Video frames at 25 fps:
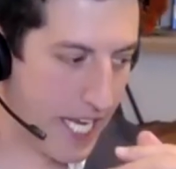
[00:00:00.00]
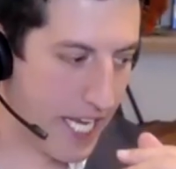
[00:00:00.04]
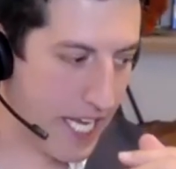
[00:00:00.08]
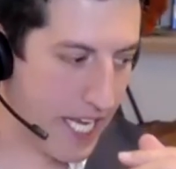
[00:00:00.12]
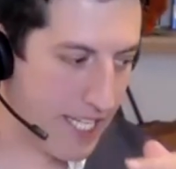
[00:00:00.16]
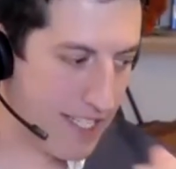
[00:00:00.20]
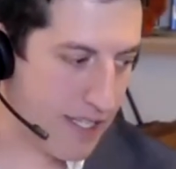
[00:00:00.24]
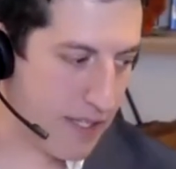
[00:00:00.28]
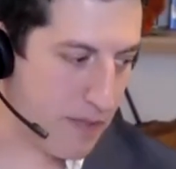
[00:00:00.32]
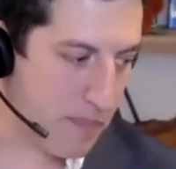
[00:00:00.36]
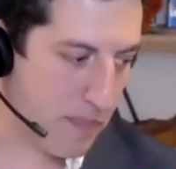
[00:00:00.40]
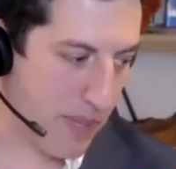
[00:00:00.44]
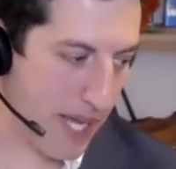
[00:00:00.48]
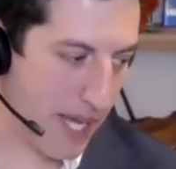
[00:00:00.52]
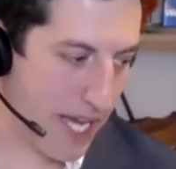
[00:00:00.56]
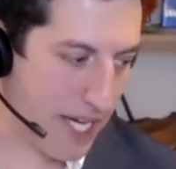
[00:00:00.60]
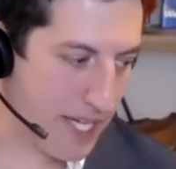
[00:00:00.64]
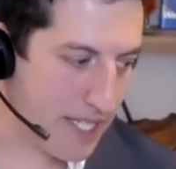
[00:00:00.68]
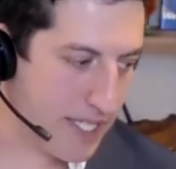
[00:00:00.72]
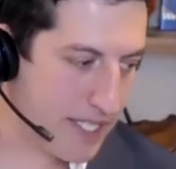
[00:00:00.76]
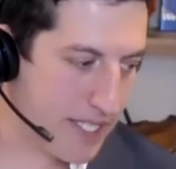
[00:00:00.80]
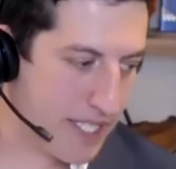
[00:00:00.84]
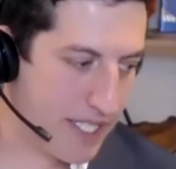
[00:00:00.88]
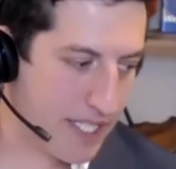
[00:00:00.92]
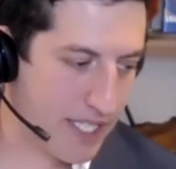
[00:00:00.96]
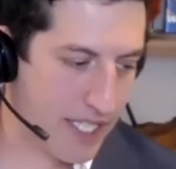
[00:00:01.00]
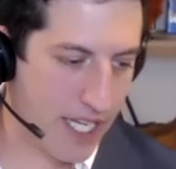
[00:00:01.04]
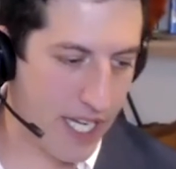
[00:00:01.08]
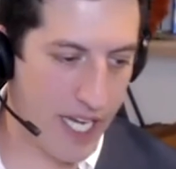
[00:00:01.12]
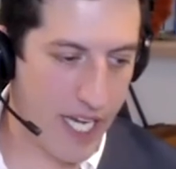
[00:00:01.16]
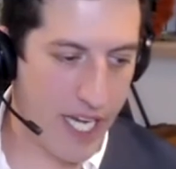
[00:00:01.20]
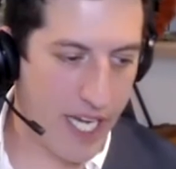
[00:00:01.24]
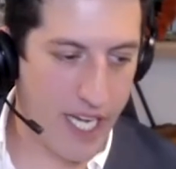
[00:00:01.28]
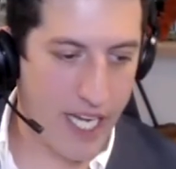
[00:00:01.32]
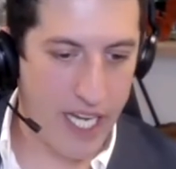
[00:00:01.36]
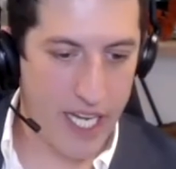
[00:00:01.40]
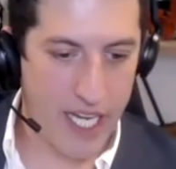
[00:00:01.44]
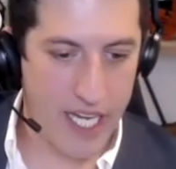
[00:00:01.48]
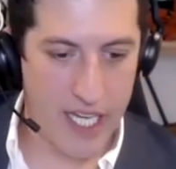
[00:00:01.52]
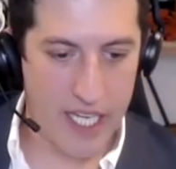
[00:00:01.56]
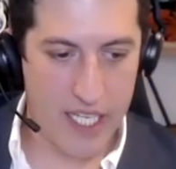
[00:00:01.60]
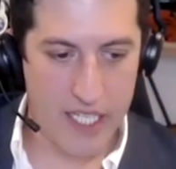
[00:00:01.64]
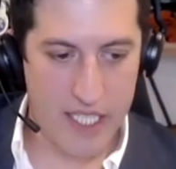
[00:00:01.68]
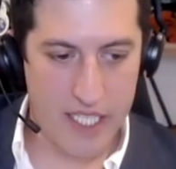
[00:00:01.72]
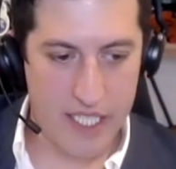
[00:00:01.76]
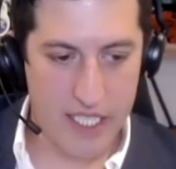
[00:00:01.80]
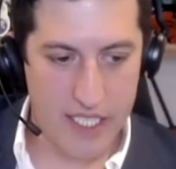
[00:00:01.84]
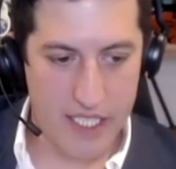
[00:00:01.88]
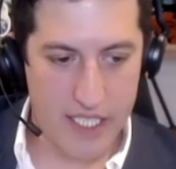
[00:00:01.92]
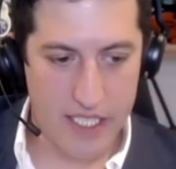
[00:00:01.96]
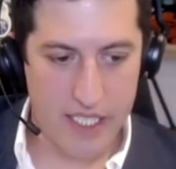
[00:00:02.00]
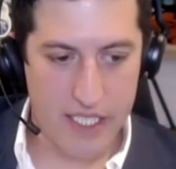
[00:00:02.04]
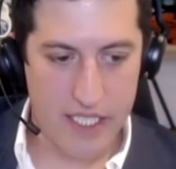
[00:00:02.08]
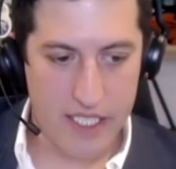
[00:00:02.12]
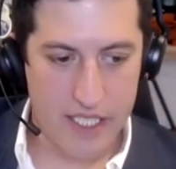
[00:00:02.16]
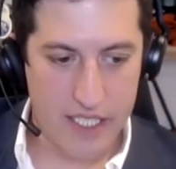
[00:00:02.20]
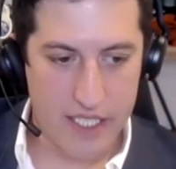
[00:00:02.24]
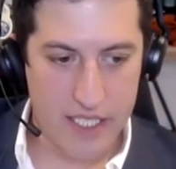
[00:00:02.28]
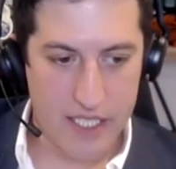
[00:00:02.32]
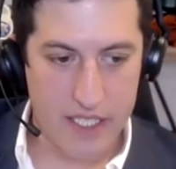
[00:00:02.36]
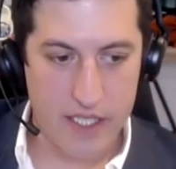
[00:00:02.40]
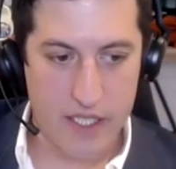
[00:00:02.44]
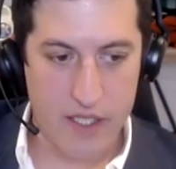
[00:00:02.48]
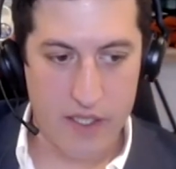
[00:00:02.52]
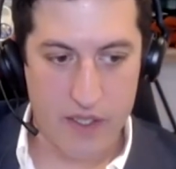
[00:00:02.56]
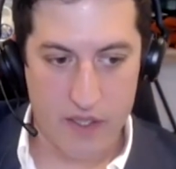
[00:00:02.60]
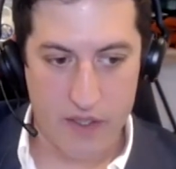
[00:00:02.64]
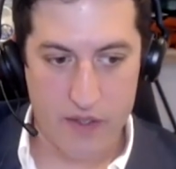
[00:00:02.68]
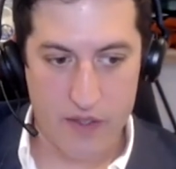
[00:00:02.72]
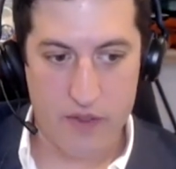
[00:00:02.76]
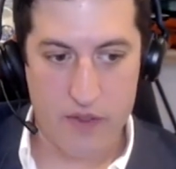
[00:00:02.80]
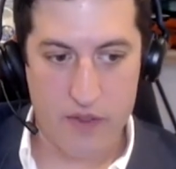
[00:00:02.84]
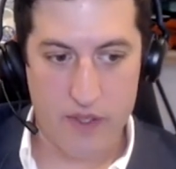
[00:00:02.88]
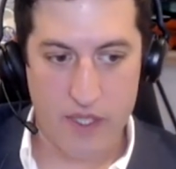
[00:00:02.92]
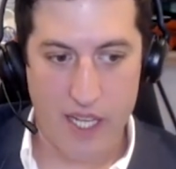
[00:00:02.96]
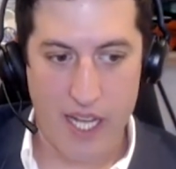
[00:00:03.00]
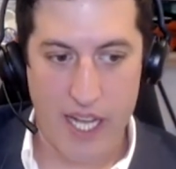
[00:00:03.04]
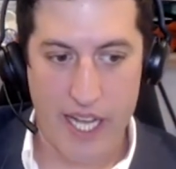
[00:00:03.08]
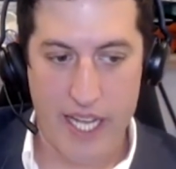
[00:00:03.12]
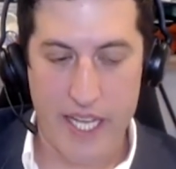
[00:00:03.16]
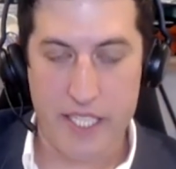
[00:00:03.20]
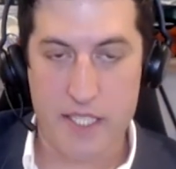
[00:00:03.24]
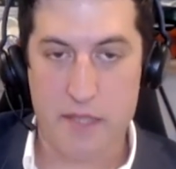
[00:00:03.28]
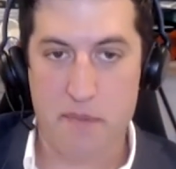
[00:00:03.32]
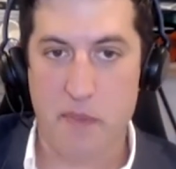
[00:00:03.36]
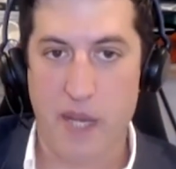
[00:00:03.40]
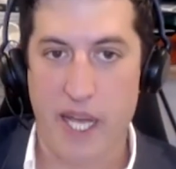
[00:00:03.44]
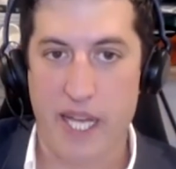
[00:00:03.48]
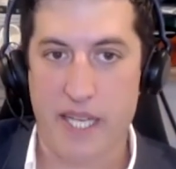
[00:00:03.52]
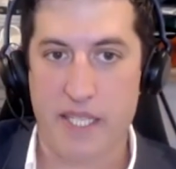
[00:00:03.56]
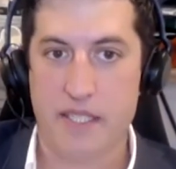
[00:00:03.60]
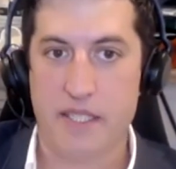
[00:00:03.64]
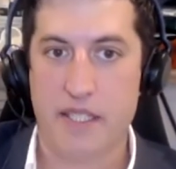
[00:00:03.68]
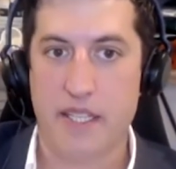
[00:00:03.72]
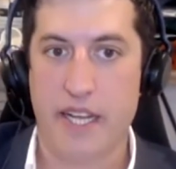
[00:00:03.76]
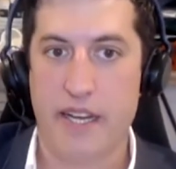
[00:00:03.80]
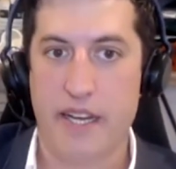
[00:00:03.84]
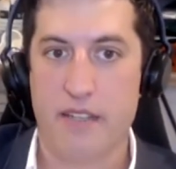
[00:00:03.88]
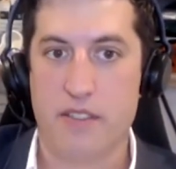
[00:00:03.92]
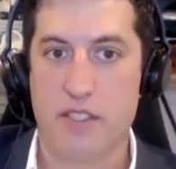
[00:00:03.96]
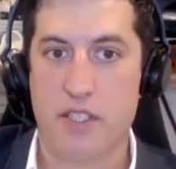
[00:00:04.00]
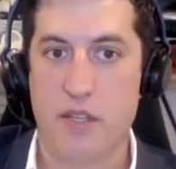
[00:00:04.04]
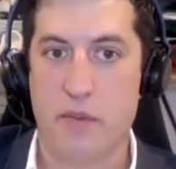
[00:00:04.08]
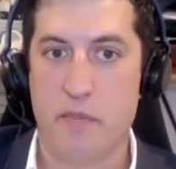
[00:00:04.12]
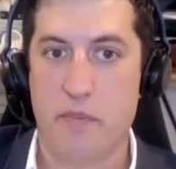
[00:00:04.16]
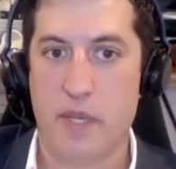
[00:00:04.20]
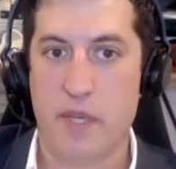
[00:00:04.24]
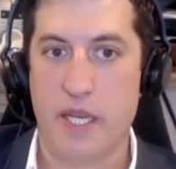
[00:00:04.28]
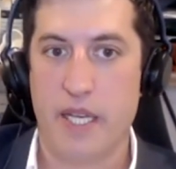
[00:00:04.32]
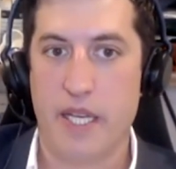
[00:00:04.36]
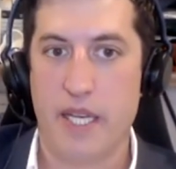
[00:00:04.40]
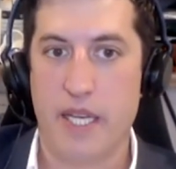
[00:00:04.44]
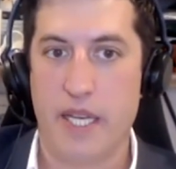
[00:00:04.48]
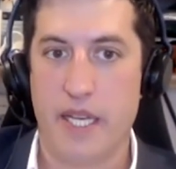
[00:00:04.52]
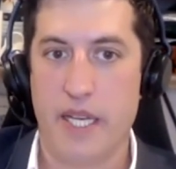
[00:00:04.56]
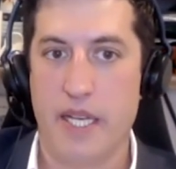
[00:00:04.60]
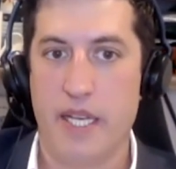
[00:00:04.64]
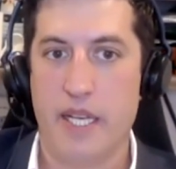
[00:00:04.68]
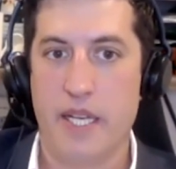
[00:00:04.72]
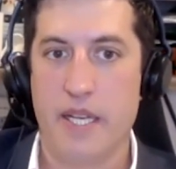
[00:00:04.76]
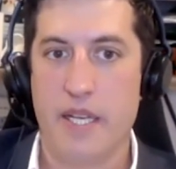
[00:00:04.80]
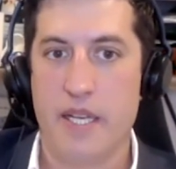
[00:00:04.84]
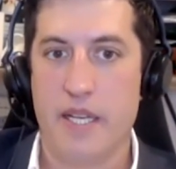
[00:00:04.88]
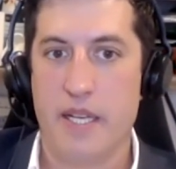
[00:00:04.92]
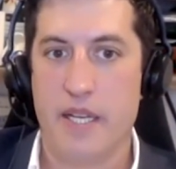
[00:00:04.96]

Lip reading: expect you know, I expect there to be